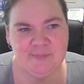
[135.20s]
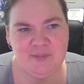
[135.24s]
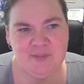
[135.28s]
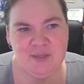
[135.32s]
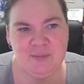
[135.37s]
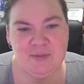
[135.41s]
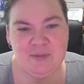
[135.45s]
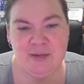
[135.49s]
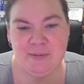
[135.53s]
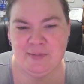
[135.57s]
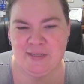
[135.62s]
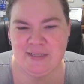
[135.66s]

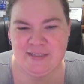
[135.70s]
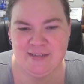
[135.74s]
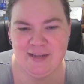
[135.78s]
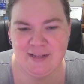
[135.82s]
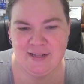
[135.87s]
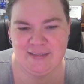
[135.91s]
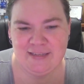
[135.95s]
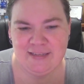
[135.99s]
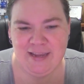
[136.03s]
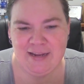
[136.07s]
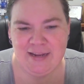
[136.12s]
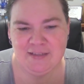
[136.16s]
sometimes that's
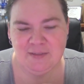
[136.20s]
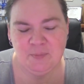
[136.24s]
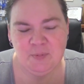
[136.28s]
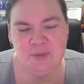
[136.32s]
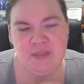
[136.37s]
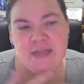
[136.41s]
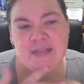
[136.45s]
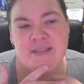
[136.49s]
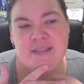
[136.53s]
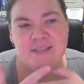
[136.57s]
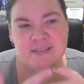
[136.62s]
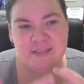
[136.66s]
not the case. But
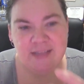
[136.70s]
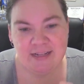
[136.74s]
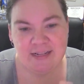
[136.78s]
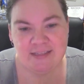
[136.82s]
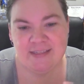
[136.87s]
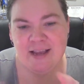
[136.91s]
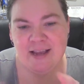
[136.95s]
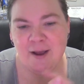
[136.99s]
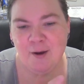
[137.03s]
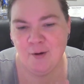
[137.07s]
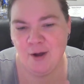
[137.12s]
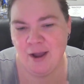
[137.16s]

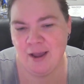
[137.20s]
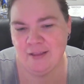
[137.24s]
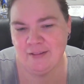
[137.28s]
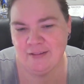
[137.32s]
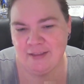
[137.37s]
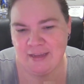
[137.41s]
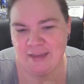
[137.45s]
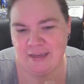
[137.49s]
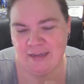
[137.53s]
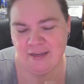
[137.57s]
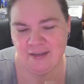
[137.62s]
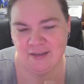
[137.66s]
that's how I
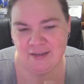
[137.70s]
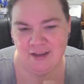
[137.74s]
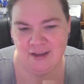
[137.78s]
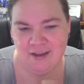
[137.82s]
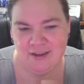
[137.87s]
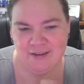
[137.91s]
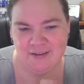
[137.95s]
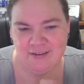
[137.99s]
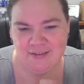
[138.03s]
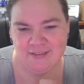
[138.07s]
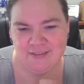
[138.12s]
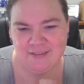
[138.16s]
like
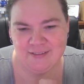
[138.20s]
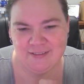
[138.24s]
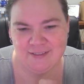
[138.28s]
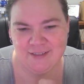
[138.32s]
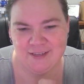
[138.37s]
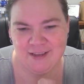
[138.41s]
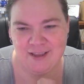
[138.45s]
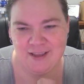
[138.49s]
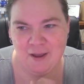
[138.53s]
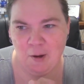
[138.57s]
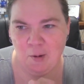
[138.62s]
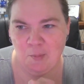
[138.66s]

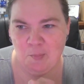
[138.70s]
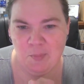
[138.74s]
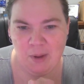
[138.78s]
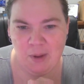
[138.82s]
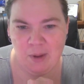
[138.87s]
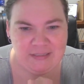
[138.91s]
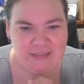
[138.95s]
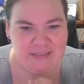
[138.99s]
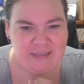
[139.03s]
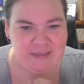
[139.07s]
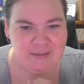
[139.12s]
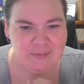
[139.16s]
to help
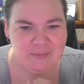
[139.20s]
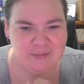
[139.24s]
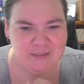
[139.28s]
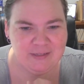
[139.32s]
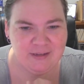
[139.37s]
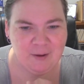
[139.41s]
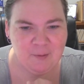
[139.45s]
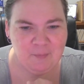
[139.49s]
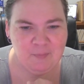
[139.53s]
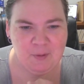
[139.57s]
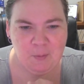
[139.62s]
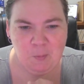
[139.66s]
my teams
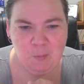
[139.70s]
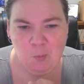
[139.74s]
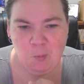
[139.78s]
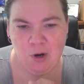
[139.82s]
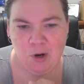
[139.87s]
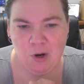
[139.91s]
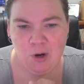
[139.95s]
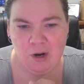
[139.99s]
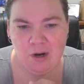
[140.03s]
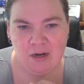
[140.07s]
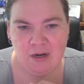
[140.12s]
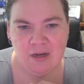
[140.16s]
and help them
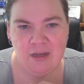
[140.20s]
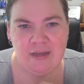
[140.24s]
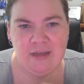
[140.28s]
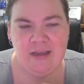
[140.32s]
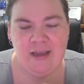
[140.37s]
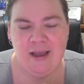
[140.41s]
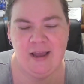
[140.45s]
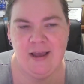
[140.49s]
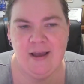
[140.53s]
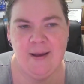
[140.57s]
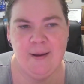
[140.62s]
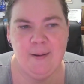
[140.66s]
work.
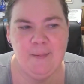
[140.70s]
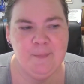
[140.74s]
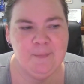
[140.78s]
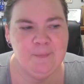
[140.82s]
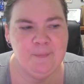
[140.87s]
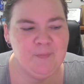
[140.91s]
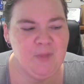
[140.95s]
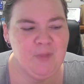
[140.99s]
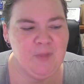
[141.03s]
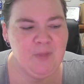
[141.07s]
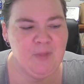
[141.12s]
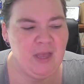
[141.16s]

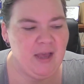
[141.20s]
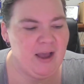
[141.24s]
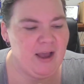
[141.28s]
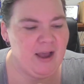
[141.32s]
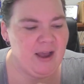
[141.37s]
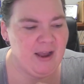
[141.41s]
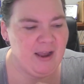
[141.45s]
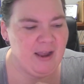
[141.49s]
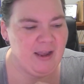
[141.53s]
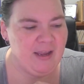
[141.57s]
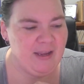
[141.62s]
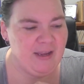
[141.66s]

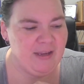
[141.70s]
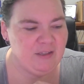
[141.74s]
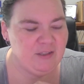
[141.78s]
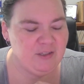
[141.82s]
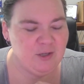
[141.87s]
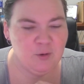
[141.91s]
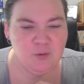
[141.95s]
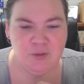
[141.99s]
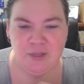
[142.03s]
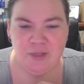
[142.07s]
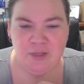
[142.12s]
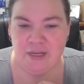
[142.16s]
I
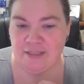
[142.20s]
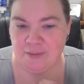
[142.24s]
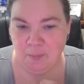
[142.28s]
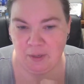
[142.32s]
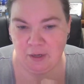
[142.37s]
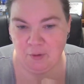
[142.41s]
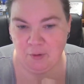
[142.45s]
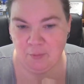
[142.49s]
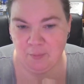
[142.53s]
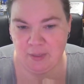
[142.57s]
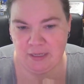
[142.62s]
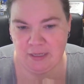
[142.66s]
don't like to
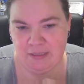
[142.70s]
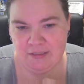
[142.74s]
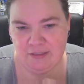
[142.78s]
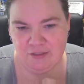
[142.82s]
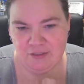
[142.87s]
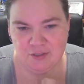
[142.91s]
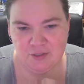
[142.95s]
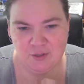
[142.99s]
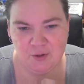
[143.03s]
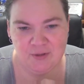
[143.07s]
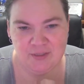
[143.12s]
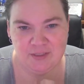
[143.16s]
micromanage,
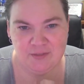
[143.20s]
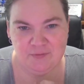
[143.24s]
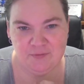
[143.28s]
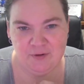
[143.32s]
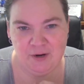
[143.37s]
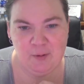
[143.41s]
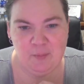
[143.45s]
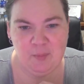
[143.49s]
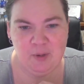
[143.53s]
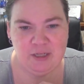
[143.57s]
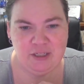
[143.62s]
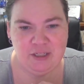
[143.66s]
so it's
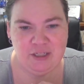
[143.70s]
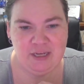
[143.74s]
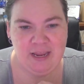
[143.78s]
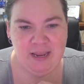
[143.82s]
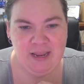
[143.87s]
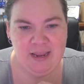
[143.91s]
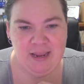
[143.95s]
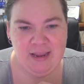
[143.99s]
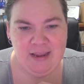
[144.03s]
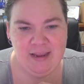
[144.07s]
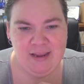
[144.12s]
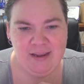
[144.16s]
very much
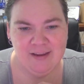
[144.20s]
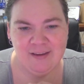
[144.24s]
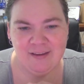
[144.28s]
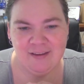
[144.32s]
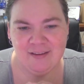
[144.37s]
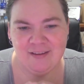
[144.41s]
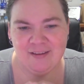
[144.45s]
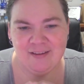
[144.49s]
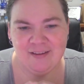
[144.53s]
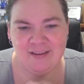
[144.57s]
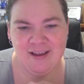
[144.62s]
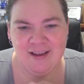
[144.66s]
a
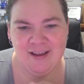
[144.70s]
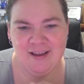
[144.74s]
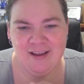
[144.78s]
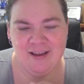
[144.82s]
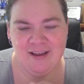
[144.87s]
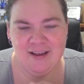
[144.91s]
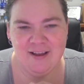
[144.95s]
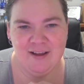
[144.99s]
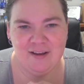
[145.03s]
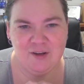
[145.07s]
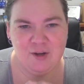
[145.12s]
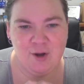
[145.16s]

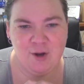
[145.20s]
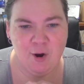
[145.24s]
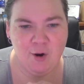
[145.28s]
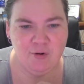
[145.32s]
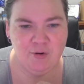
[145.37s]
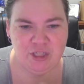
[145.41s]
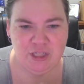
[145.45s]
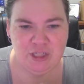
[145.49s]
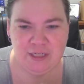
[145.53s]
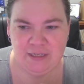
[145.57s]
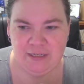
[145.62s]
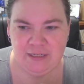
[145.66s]

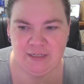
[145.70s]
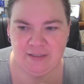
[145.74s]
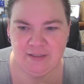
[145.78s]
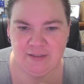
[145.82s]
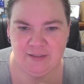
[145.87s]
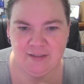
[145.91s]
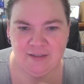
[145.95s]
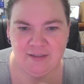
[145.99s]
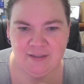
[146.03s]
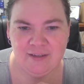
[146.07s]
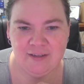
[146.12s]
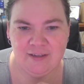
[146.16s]

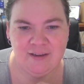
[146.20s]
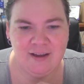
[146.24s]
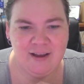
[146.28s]
coaching,